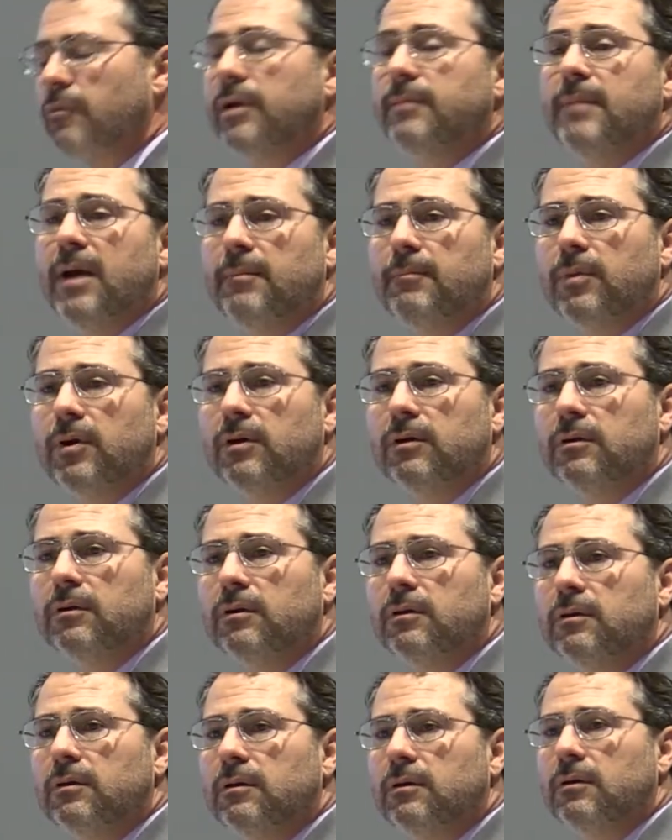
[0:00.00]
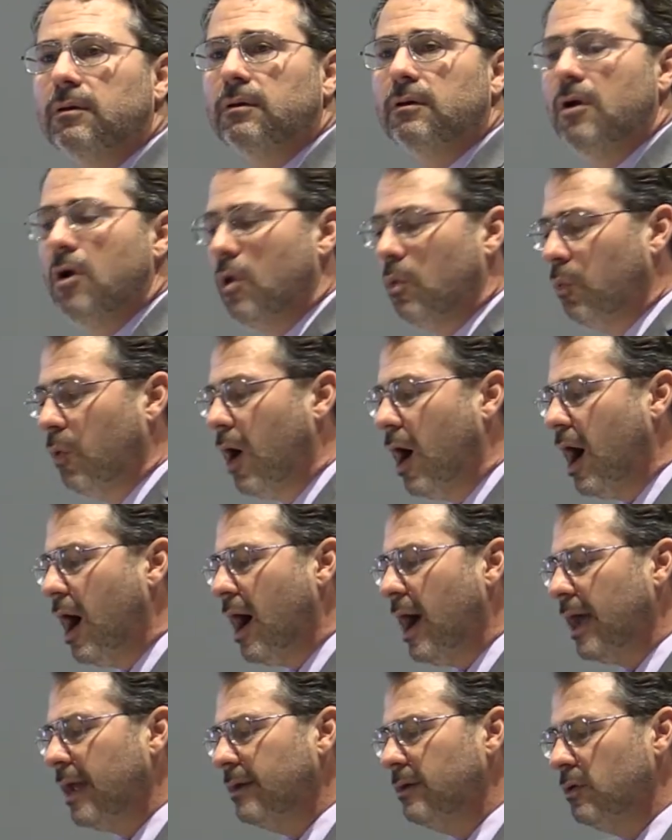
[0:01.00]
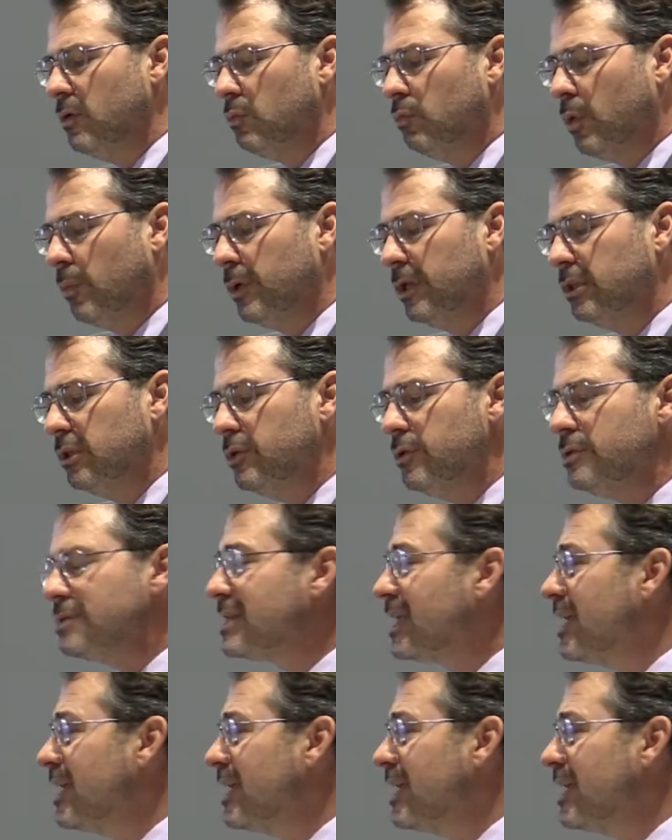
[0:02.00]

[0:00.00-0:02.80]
remember? Why would we lose